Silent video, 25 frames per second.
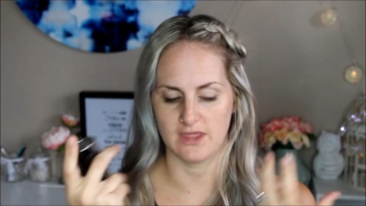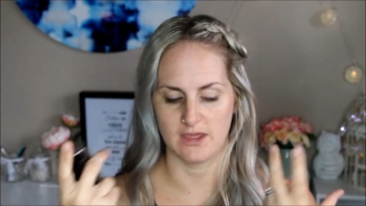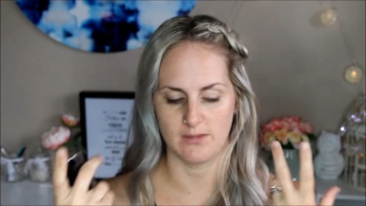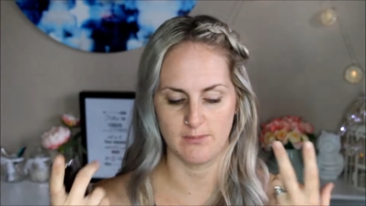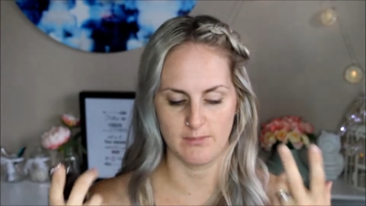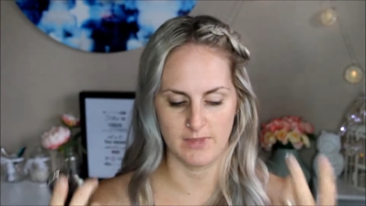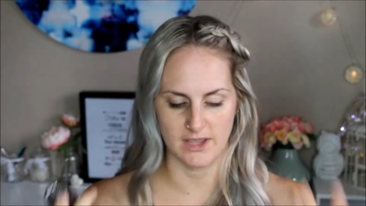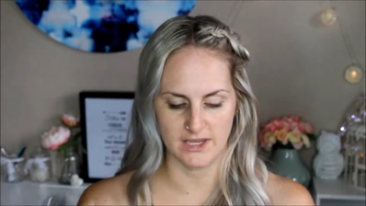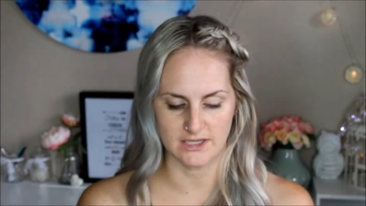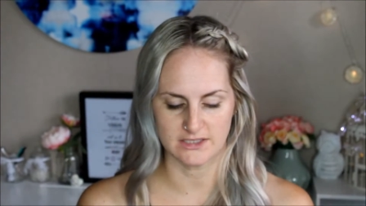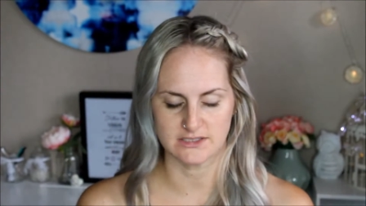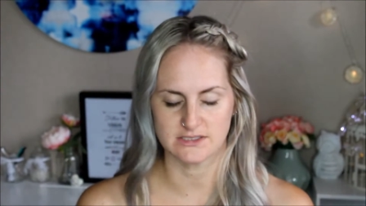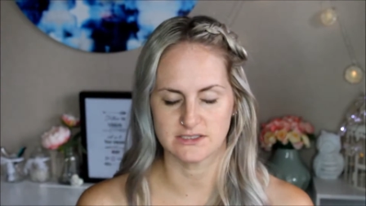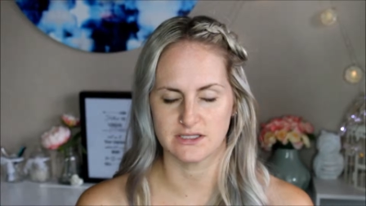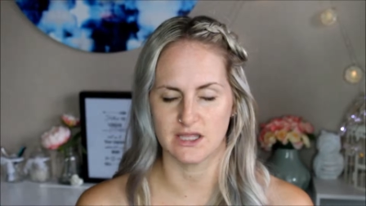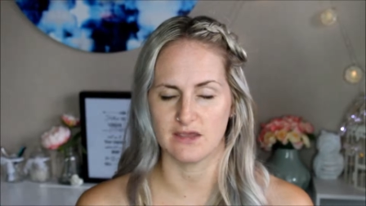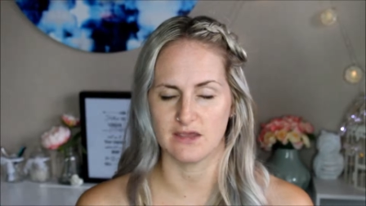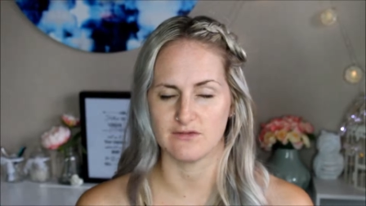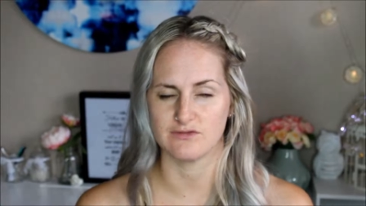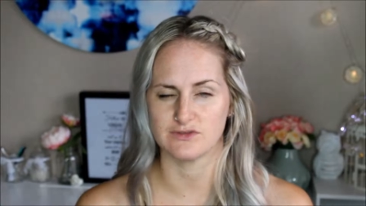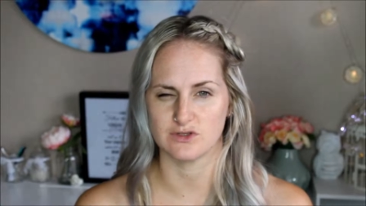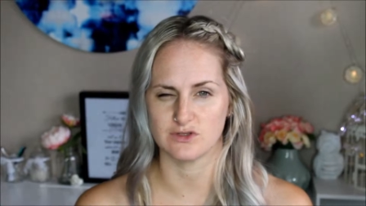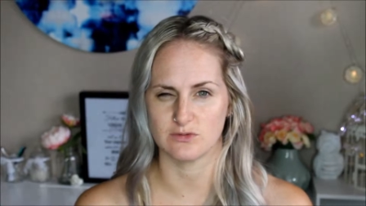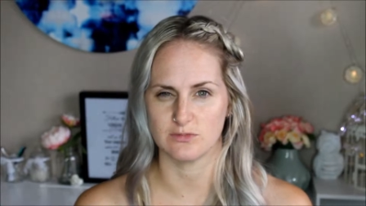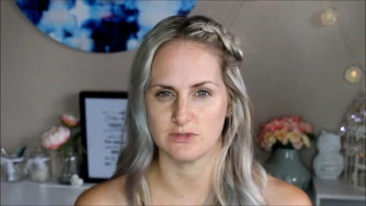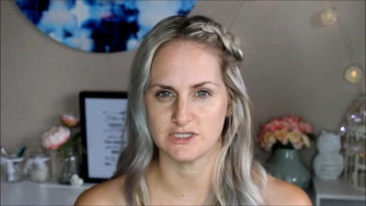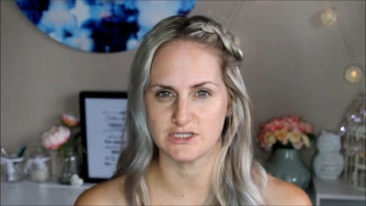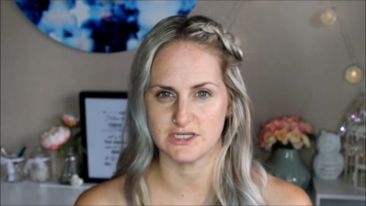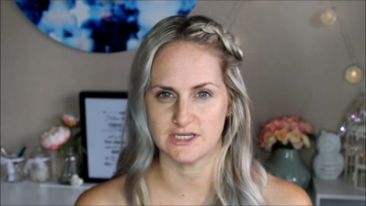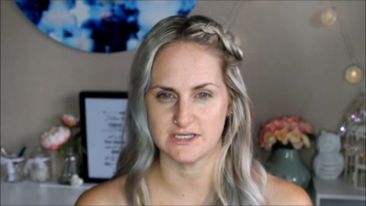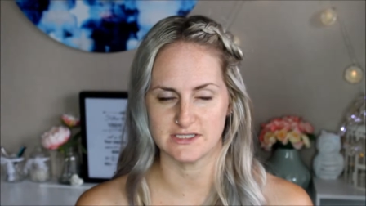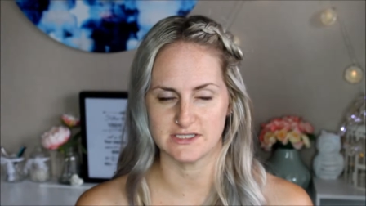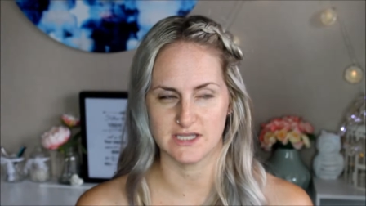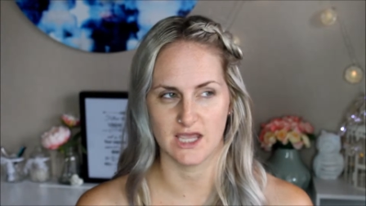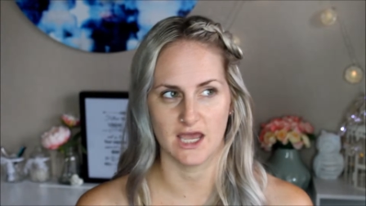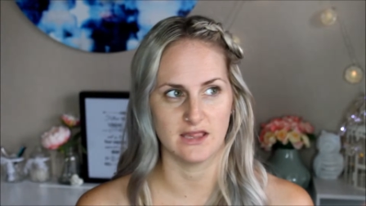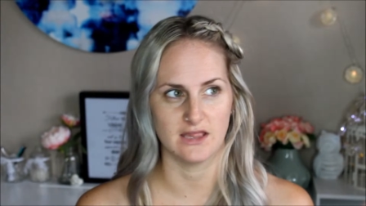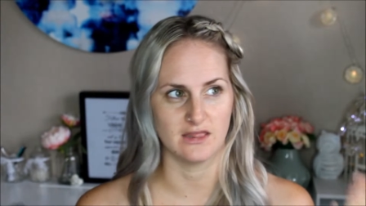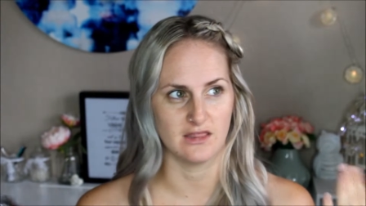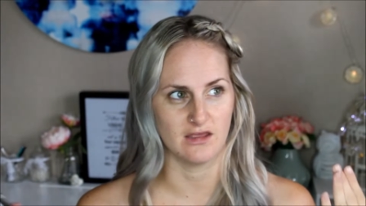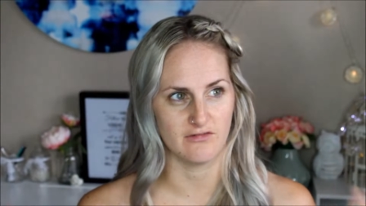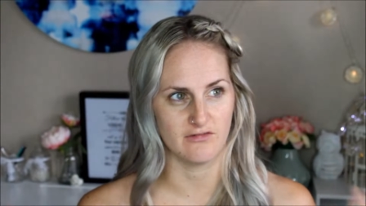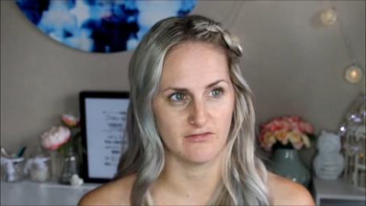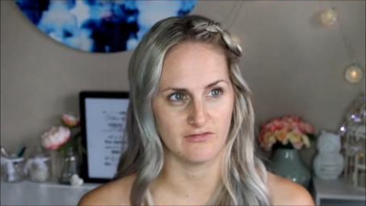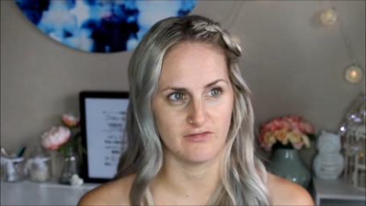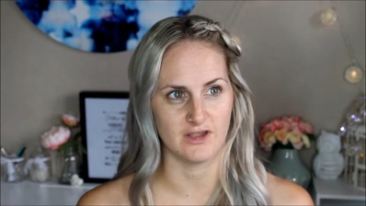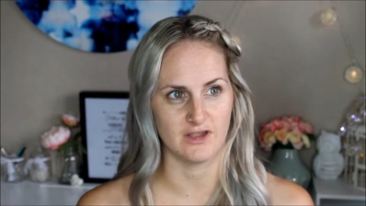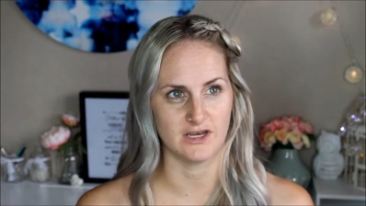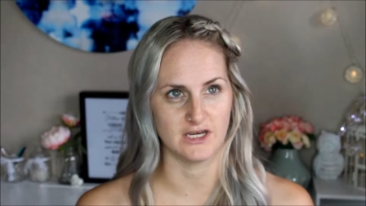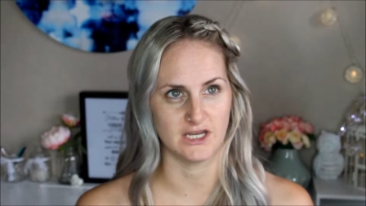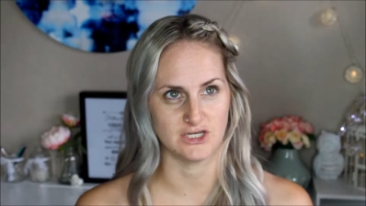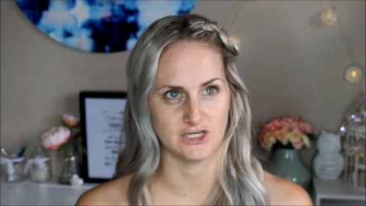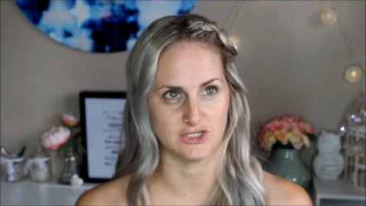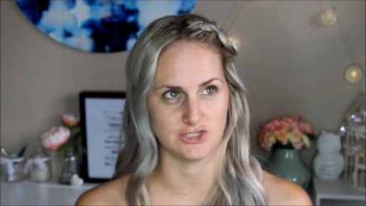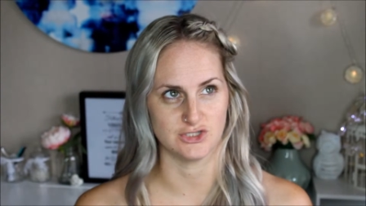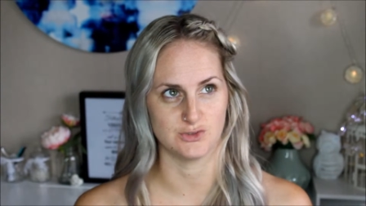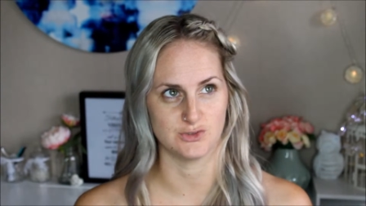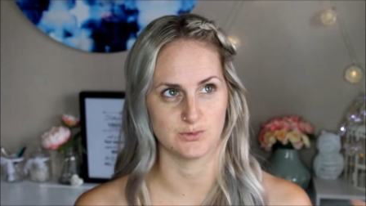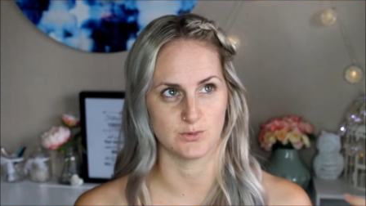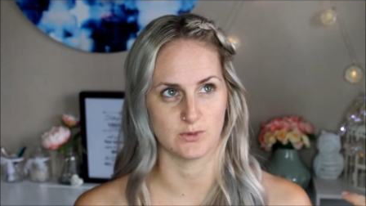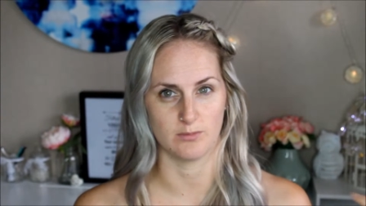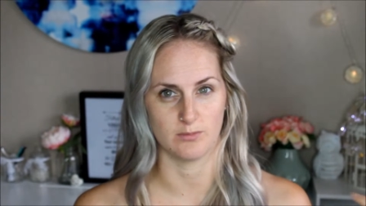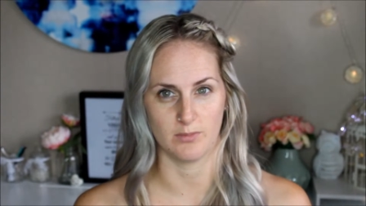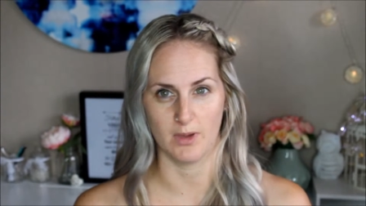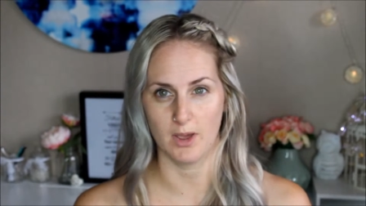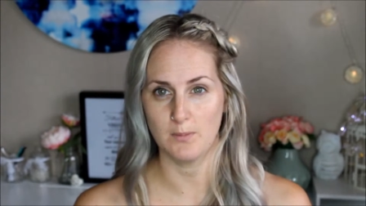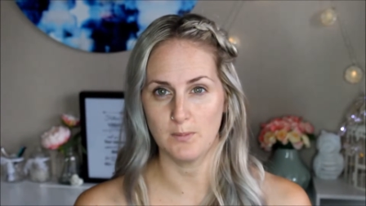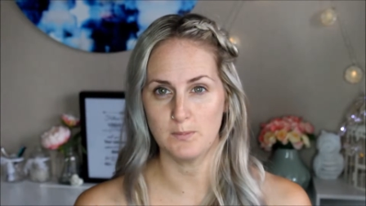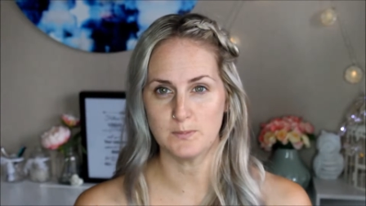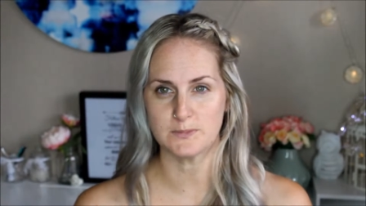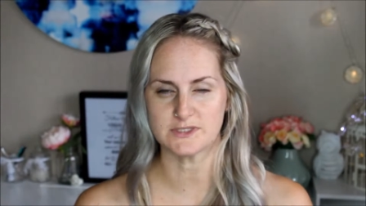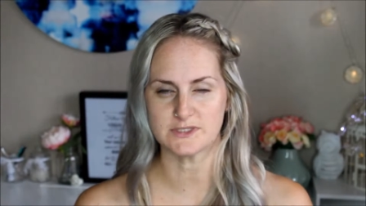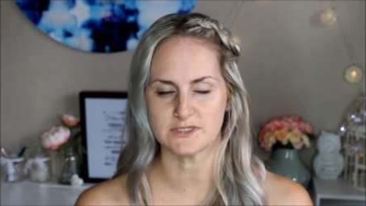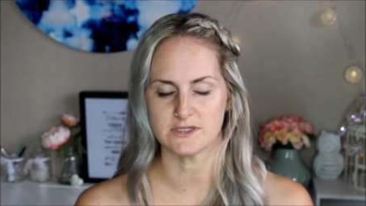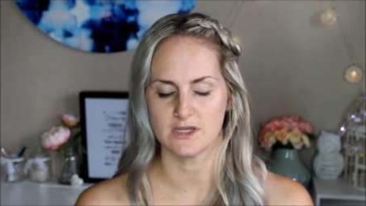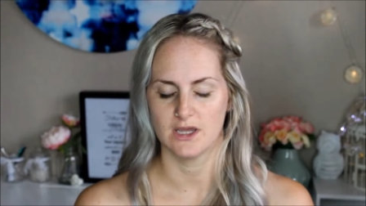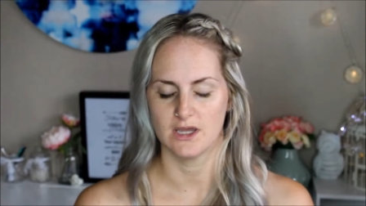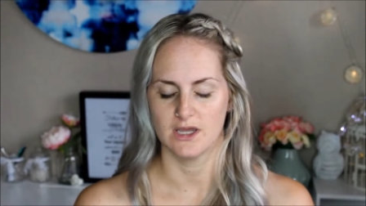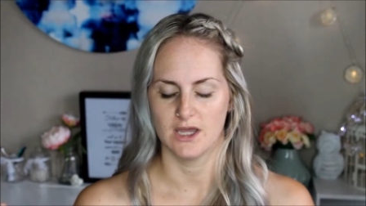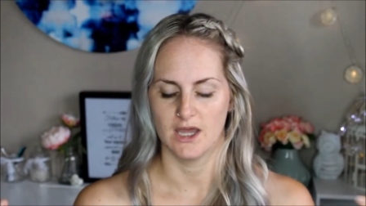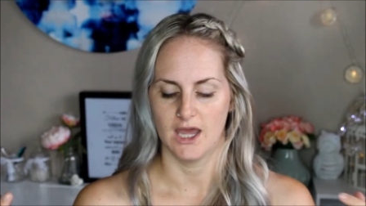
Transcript: That makes life so much easier. I love foundations with pumps.